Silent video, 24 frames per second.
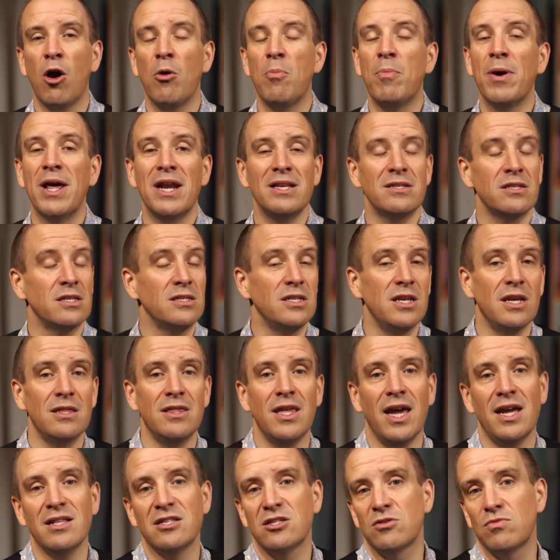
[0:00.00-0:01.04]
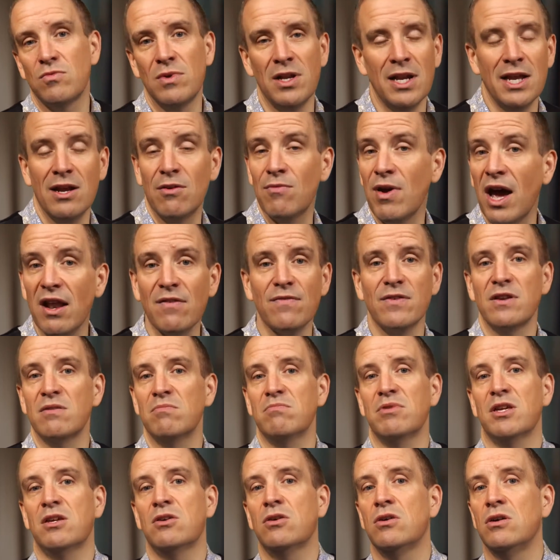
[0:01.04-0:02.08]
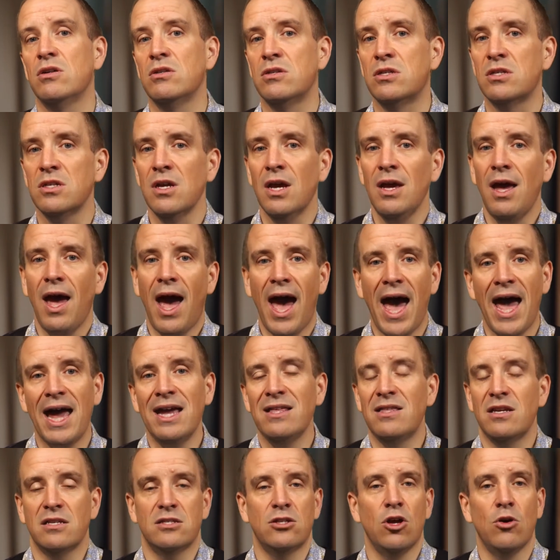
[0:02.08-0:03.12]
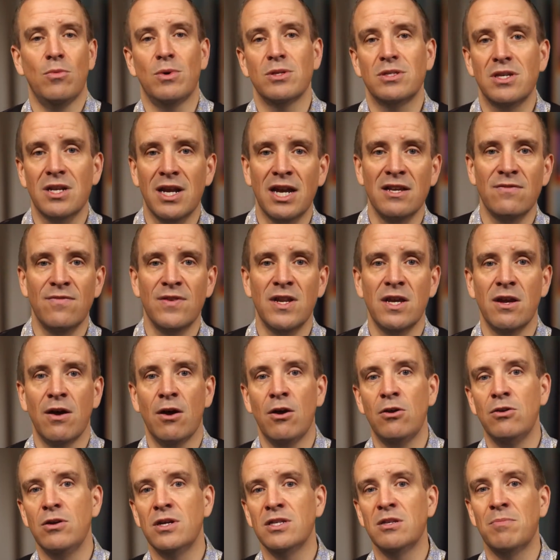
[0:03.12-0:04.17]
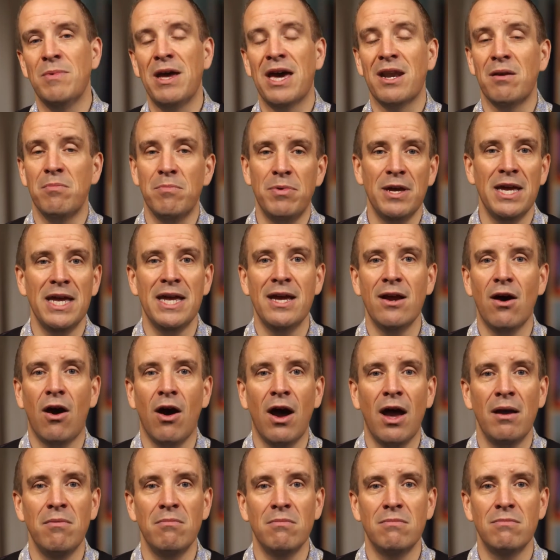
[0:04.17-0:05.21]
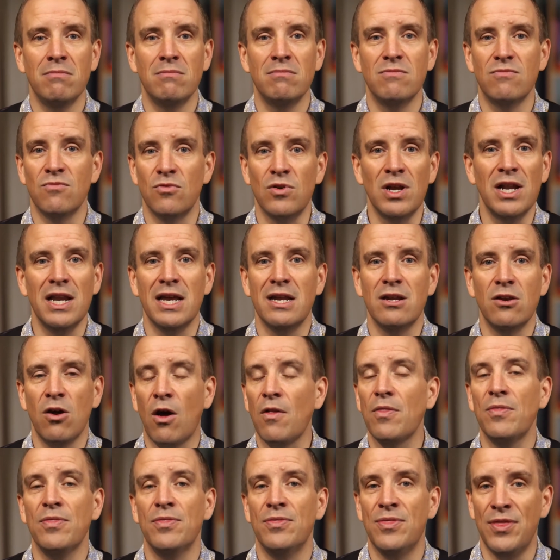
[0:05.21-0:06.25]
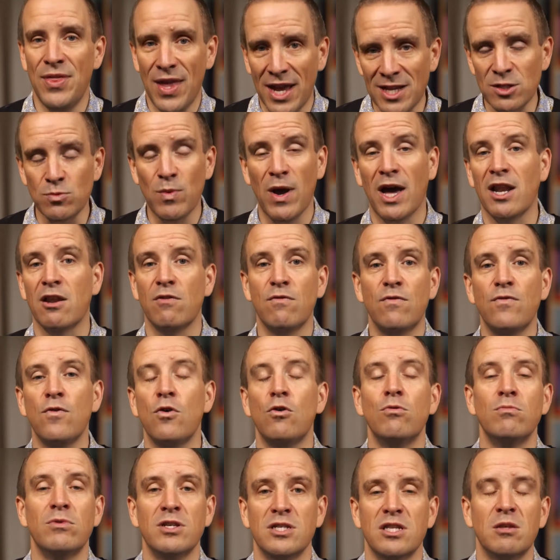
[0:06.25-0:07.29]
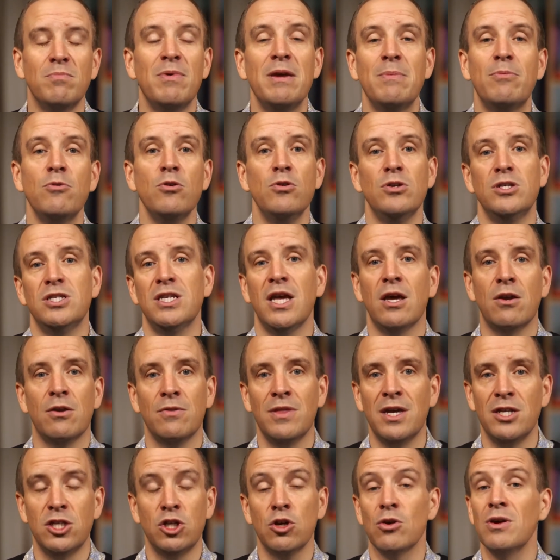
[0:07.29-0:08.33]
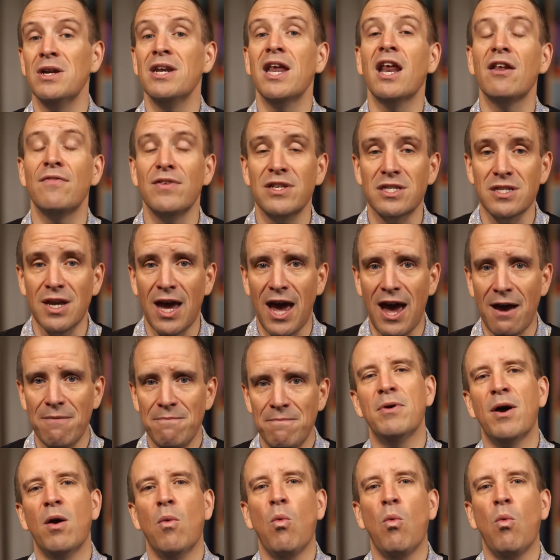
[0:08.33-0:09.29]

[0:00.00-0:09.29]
But as I said, that's really irrelevant because A, that's not what today's video is about, and B, I'm really not as well informed as the people who sat on that jury. None of us are. But